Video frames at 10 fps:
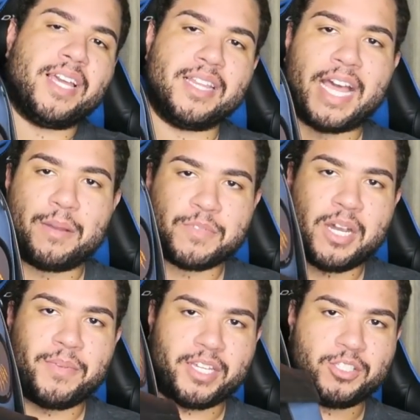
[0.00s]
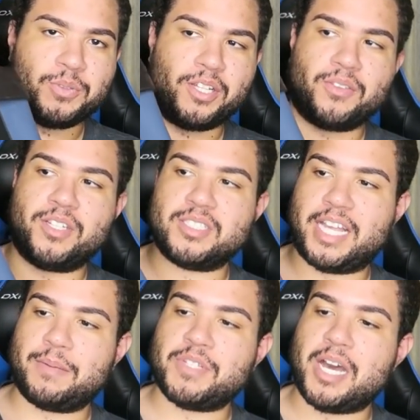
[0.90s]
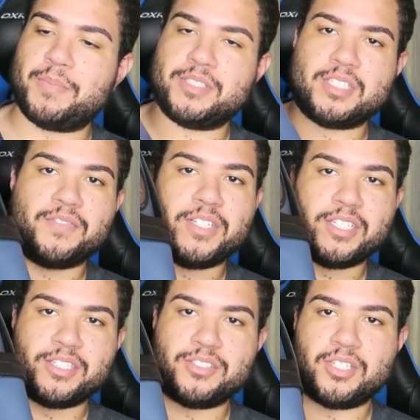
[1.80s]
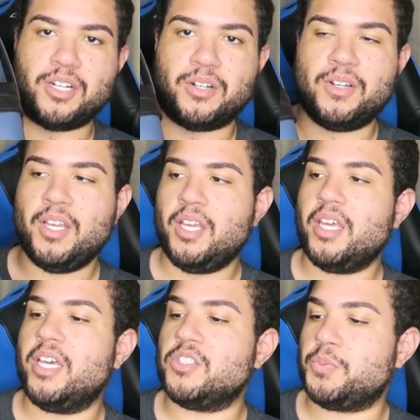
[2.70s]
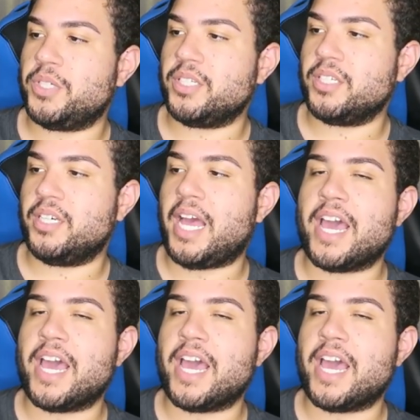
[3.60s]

like a laptop, like a twenty-three inch laptop and stuff in here. So it's pretty good.